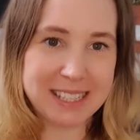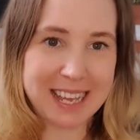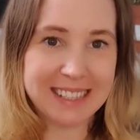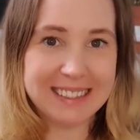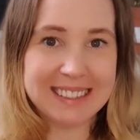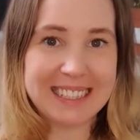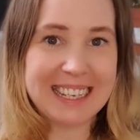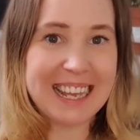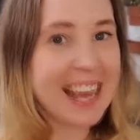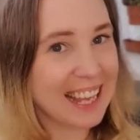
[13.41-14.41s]

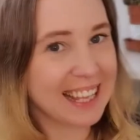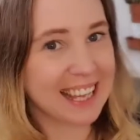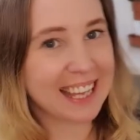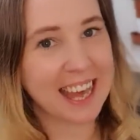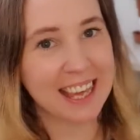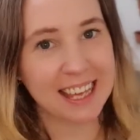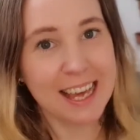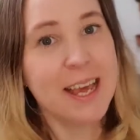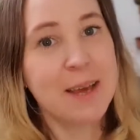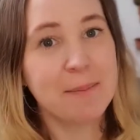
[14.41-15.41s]
Celsie, aka
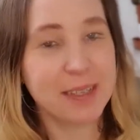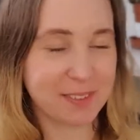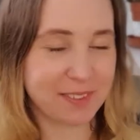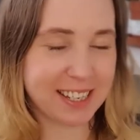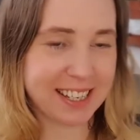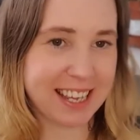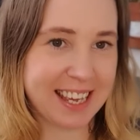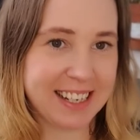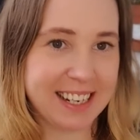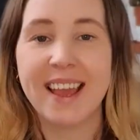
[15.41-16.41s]
Mother
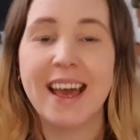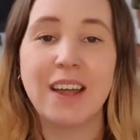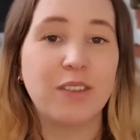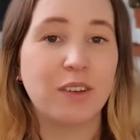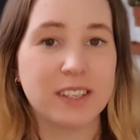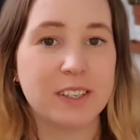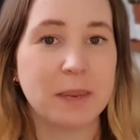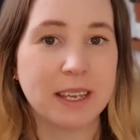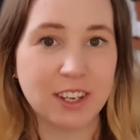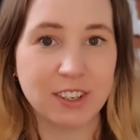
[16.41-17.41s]
Vegan. I thought this would
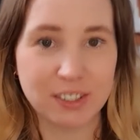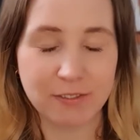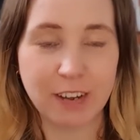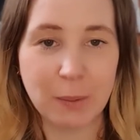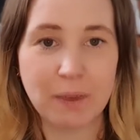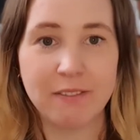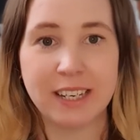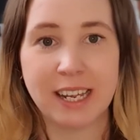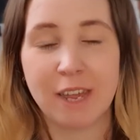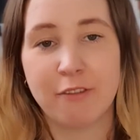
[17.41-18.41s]
be a good follow-on
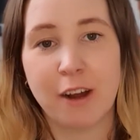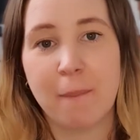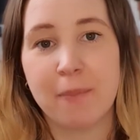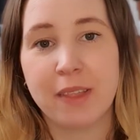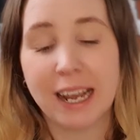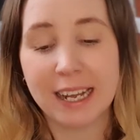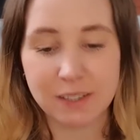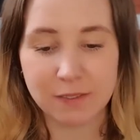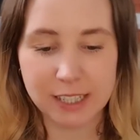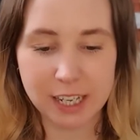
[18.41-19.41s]
video from the last
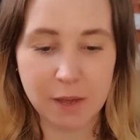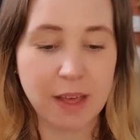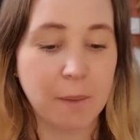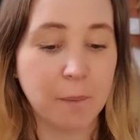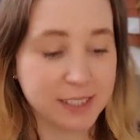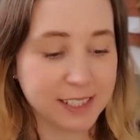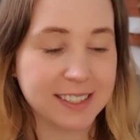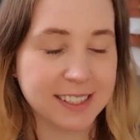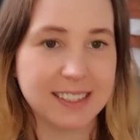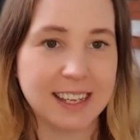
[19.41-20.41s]
video that was a
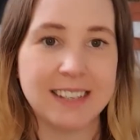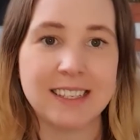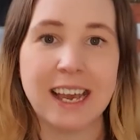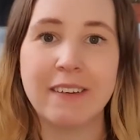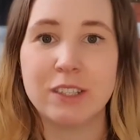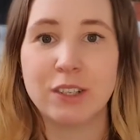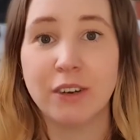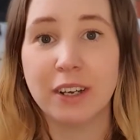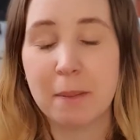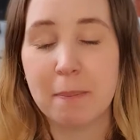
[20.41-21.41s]
success, and it was
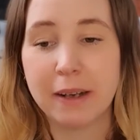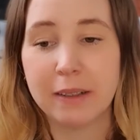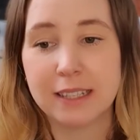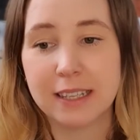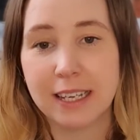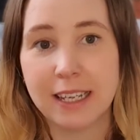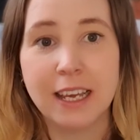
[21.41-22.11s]
talking about the